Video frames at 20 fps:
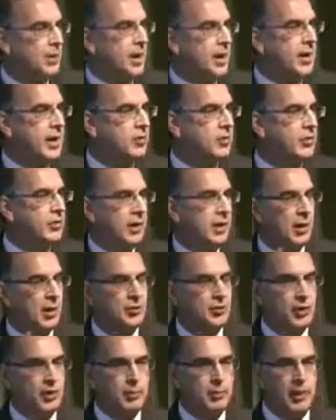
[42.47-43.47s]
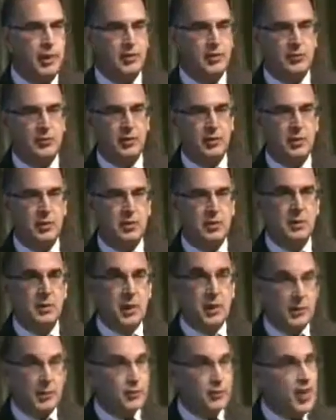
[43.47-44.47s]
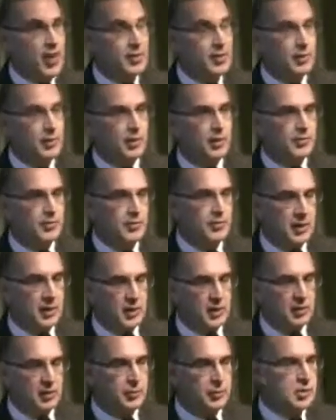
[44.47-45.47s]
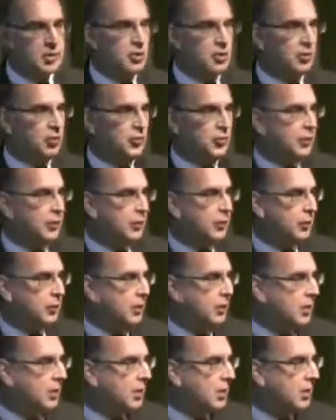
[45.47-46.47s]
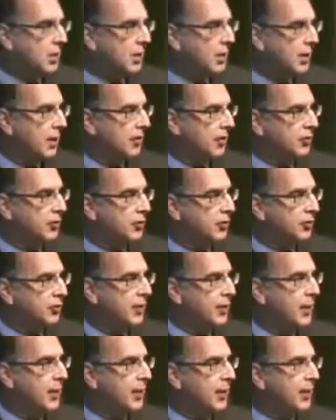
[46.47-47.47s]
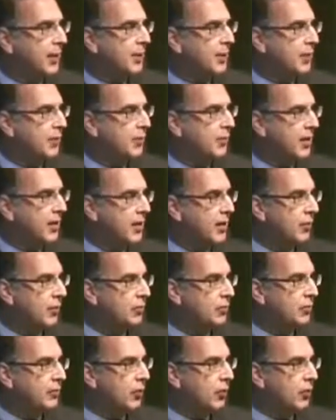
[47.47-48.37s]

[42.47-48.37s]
9 years later, I was on a bus, the number 5 bus, and it gives me chills because we know the suicide bombing on the number 5 bus.